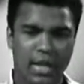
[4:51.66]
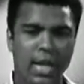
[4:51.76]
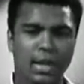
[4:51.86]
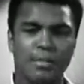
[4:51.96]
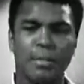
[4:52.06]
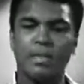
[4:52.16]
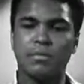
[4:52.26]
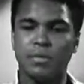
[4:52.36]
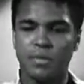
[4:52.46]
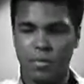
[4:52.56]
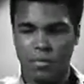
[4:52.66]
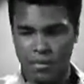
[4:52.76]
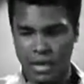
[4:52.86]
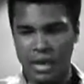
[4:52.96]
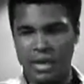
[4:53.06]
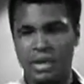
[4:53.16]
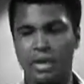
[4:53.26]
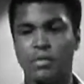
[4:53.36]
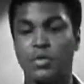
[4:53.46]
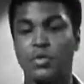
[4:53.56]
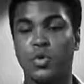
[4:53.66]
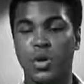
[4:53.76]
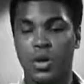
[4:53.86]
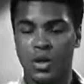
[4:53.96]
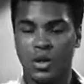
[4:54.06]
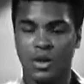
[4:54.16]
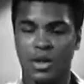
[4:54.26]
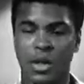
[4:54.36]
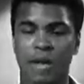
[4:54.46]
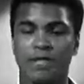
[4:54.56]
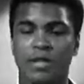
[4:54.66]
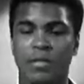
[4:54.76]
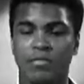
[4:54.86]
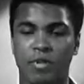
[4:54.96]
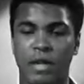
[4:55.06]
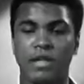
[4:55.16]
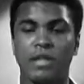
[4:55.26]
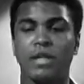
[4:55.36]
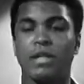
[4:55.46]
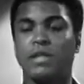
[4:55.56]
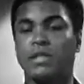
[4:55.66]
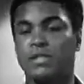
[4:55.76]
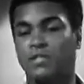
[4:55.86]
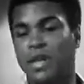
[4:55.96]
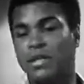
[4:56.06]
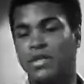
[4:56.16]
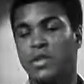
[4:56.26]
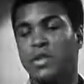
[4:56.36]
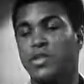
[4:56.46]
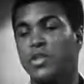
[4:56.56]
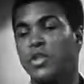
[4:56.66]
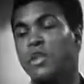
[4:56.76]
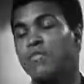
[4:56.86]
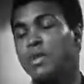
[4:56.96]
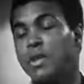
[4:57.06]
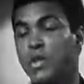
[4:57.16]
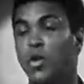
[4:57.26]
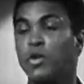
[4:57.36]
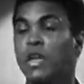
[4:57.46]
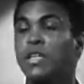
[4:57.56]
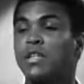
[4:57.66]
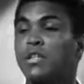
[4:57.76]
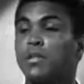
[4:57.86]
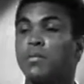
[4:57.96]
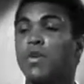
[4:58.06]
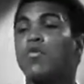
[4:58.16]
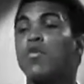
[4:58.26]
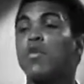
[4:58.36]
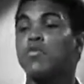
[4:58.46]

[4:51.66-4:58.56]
I beat him so bad, and he was so ugly after that fight, his face should have been donated to the Bureau of